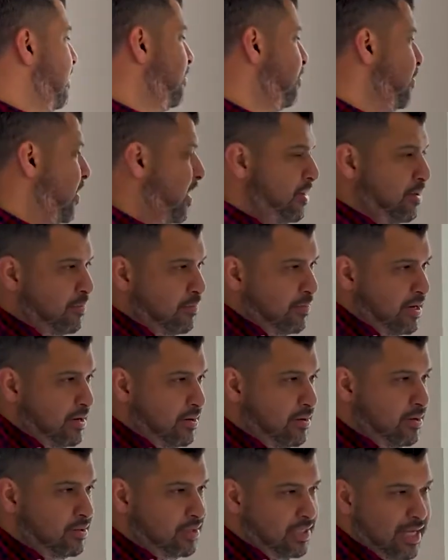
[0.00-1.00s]
Brand new
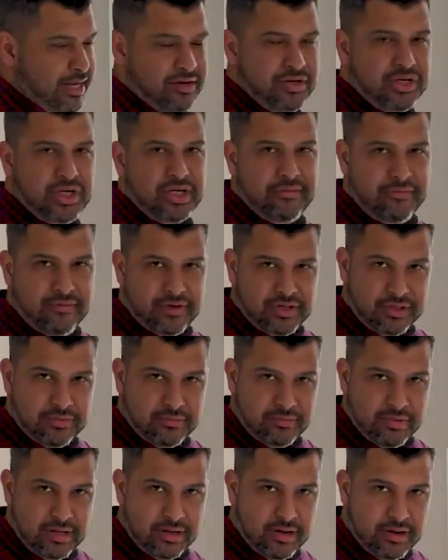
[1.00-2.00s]
windows, energy efficient
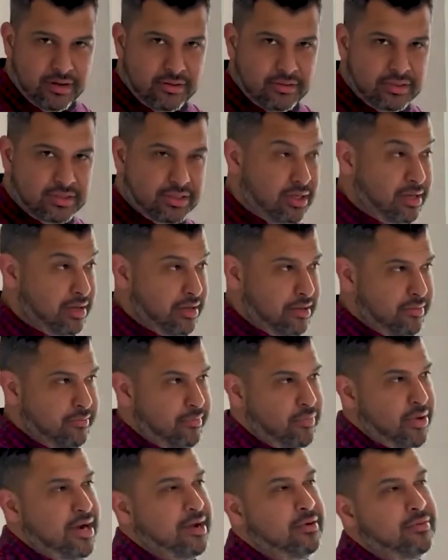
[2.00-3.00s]
windows.
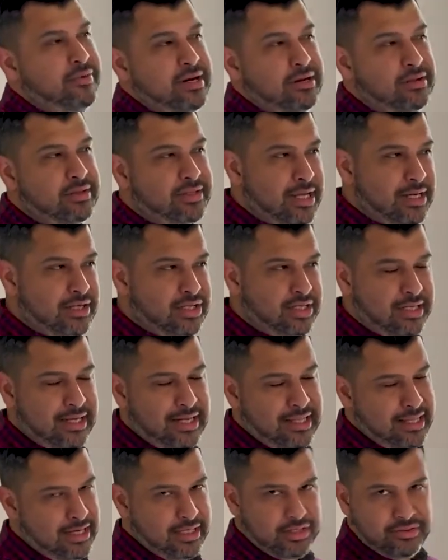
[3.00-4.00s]
Brand new windows,
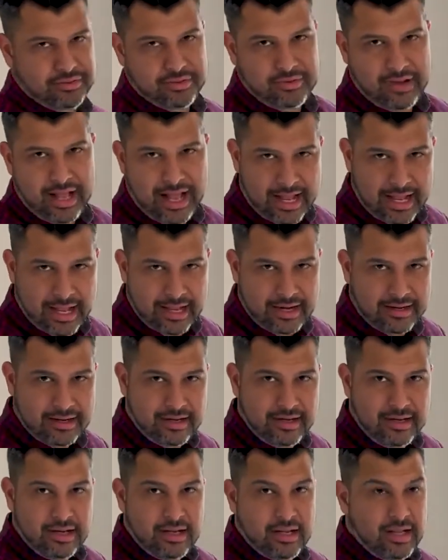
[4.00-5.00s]
actually, they do add
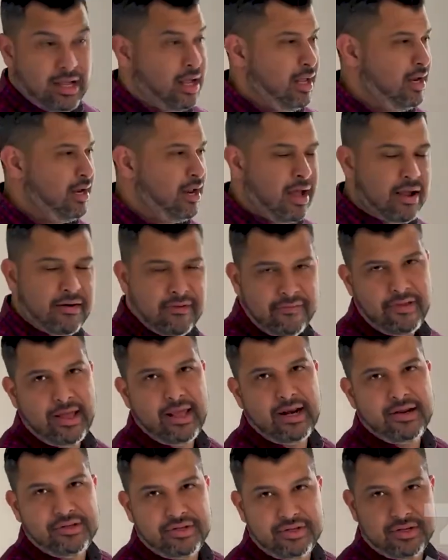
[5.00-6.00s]
a lot of
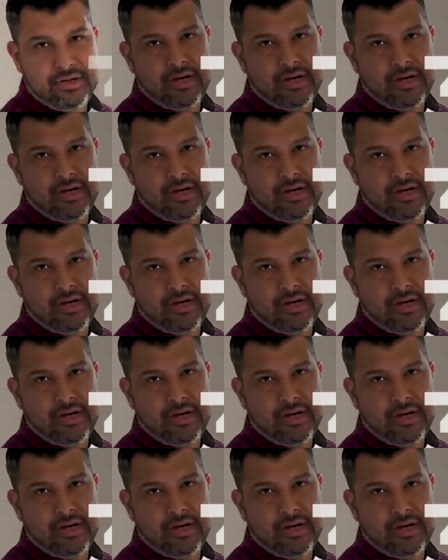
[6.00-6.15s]
value to your